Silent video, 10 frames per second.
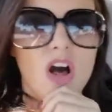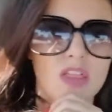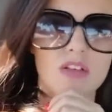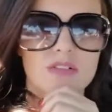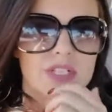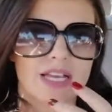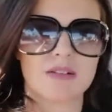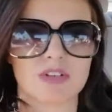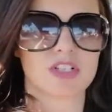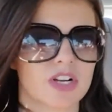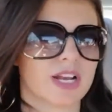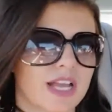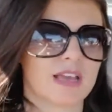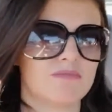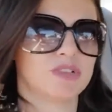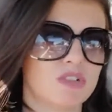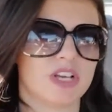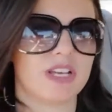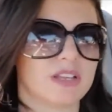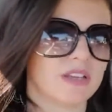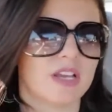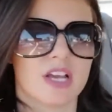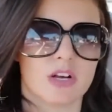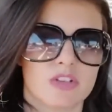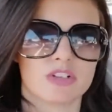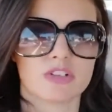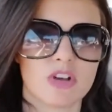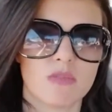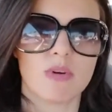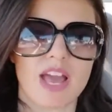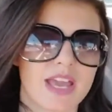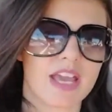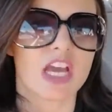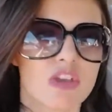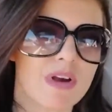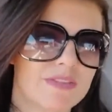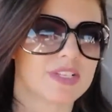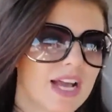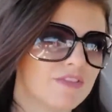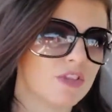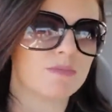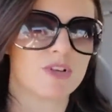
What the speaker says: all those animals are going to get booted. There's no way. You have to have the